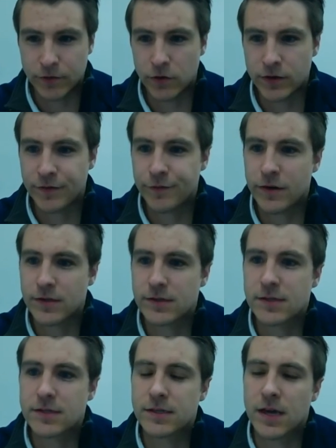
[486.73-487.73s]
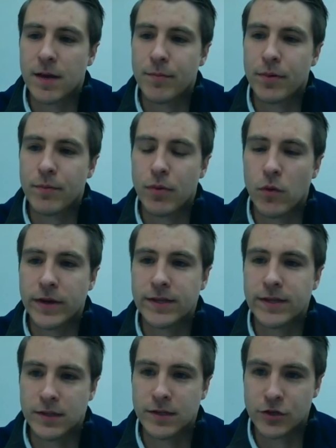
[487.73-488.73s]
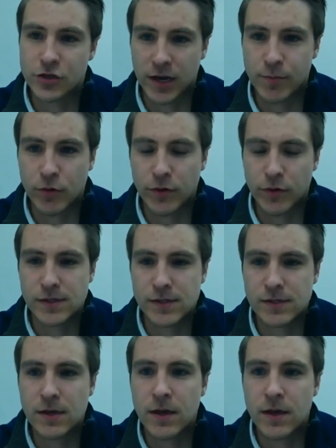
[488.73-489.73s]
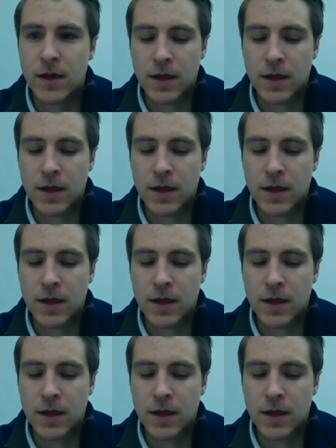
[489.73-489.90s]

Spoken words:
There are different stop points and checkpoints